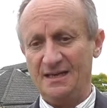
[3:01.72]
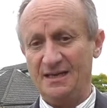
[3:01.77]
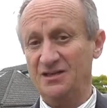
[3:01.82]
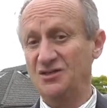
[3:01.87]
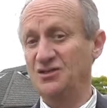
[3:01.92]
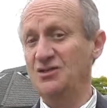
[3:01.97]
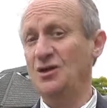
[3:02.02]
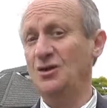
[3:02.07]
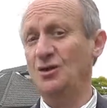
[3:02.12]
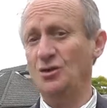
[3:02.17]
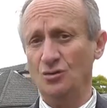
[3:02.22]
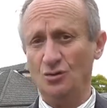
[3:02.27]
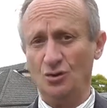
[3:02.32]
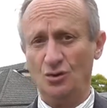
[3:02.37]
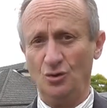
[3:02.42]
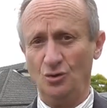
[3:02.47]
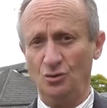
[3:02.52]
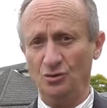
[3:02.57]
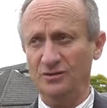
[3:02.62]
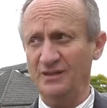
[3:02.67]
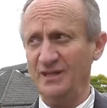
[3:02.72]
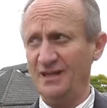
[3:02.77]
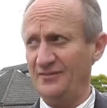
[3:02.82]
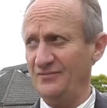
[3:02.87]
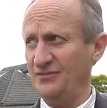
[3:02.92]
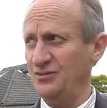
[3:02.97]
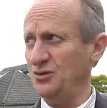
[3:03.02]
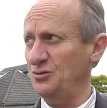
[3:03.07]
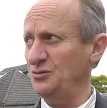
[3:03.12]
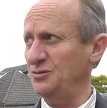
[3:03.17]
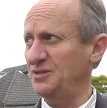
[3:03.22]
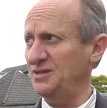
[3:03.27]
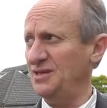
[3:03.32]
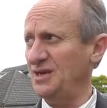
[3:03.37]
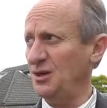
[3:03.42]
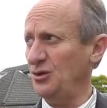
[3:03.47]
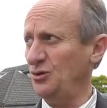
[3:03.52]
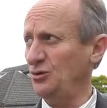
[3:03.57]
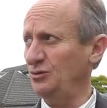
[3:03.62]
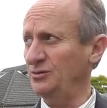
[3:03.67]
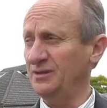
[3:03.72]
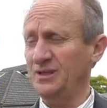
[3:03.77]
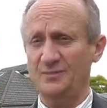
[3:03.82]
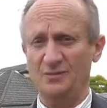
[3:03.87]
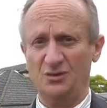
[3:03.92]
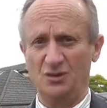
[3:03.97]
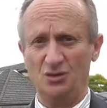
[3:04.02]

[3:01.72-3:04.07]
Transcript: It's no longer called the Avenue, it's now called Gipp